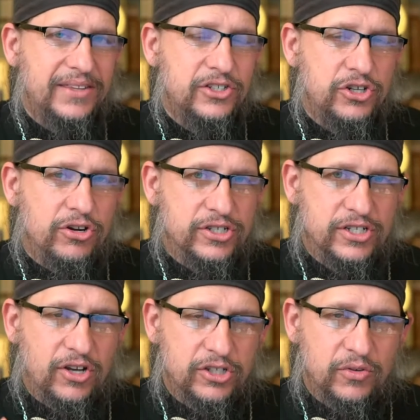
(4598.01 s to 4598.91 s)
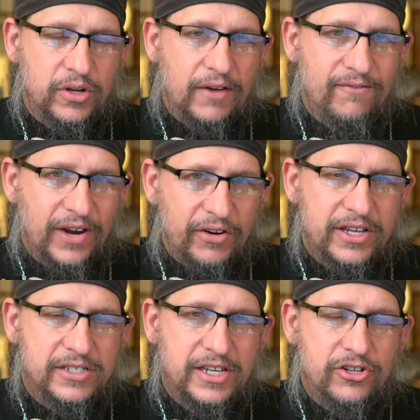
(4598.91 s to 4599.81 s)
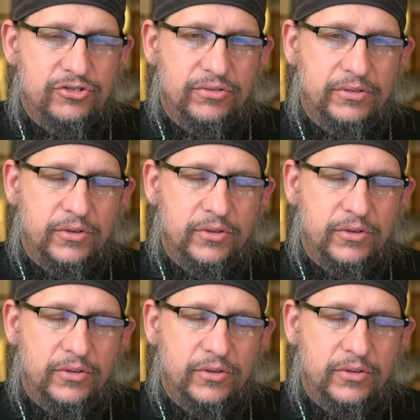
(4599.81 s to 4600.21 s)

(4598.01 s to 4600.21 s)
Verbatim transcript: the church. This is also very essential.